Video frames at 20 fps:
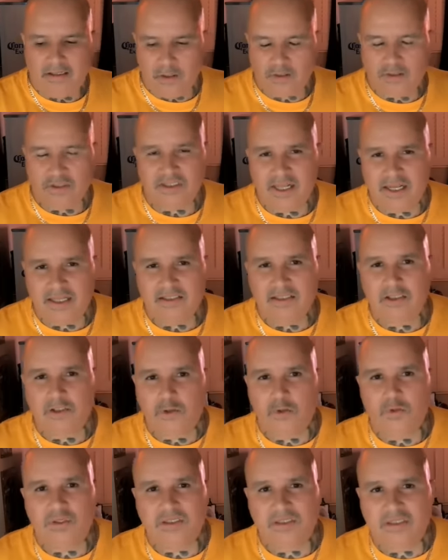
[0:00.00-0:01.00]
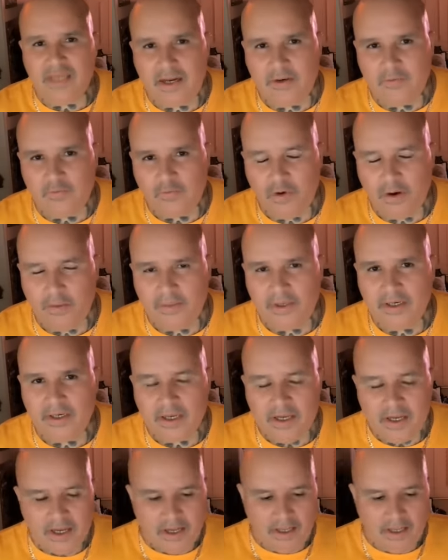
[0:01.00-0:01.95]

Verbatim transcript: There's things that you can take from it.